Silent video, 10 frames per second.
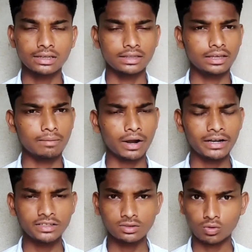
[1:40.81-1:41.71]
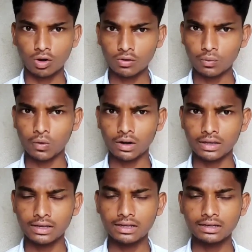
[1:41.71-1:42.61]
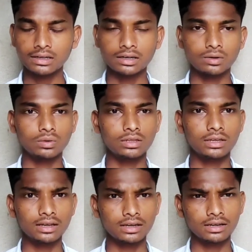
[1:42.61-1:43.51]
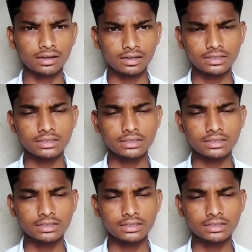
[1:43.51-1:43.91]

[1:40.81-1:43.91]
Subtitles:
Their mind is not working to think in English.